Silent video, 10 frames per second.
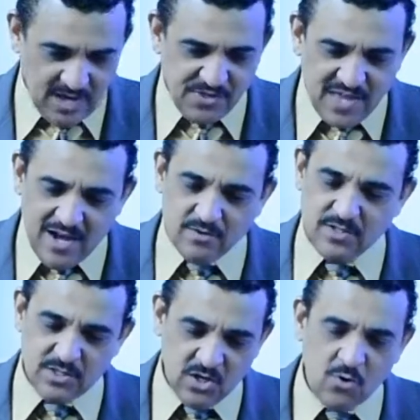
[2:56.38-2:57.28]

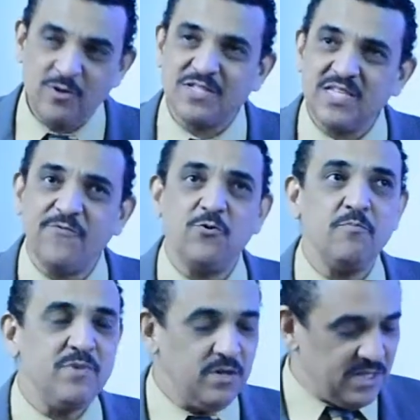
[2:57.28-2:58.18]
1,000, or several
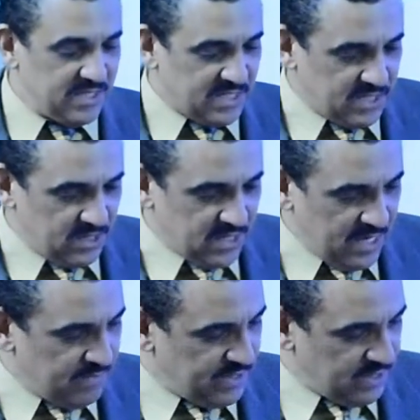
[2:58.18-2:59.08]
million still
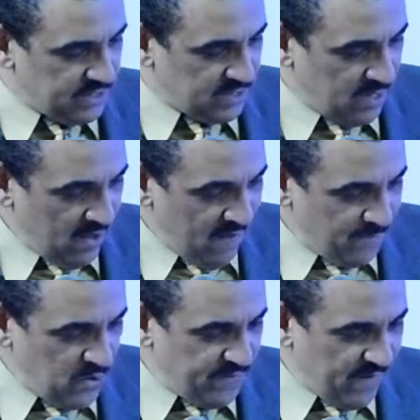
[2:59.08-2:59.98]
images
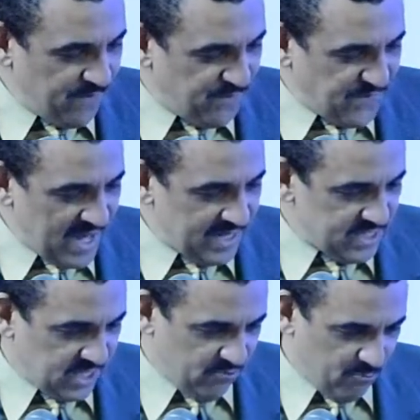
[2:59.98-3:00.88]
moving
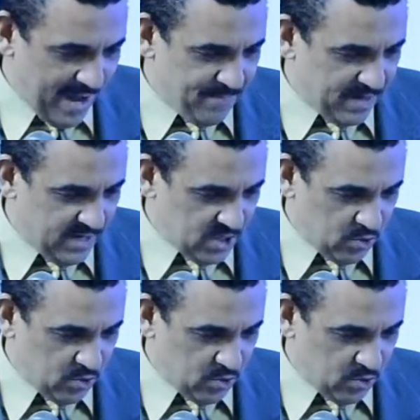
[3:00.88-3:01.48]
fast and rapidly